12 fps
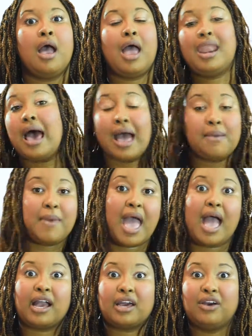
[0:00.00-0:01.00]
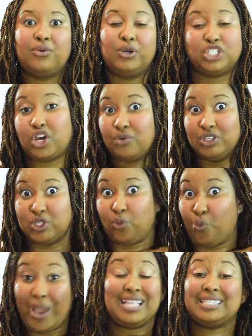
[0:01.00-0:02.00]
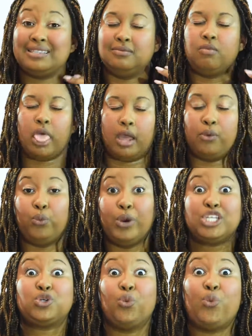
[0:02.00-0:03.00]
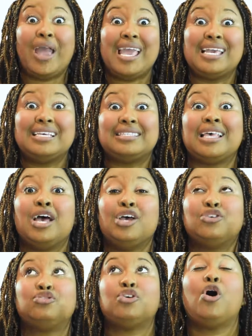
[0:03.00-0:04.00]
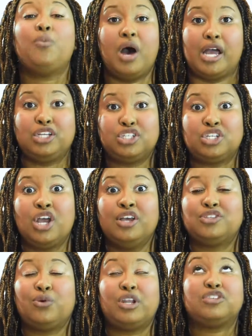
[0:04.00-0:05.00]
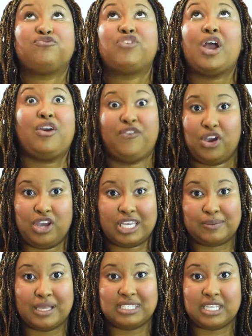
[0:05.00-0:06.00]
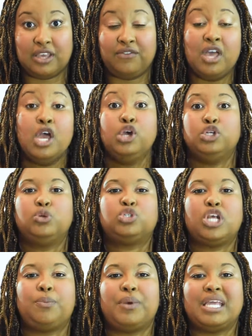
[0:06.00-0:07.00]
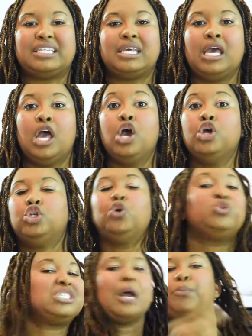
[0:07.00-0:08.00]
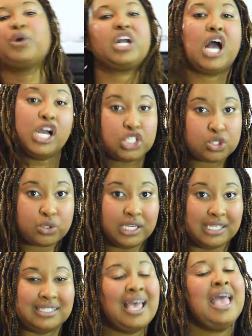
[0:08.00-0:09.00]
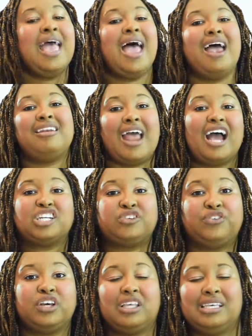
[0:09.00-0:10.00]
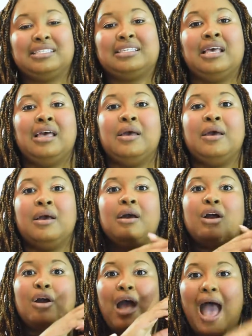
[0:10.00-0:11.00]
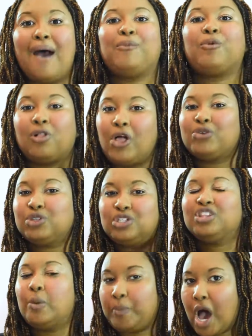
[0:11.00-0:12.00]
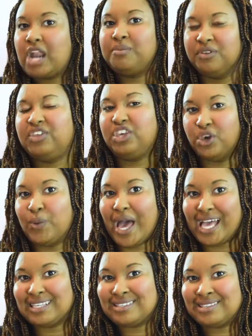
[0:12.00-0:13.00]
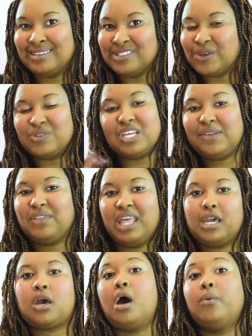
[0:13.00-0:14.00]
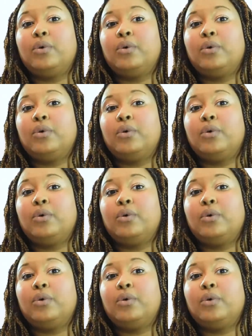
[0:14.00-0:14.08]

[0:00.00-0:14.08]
an iMac, which weighs so much, So it is very, very expensive to ship it to separate countries, and Nashville is closer to the bottom of the US. So it's not even like, oh,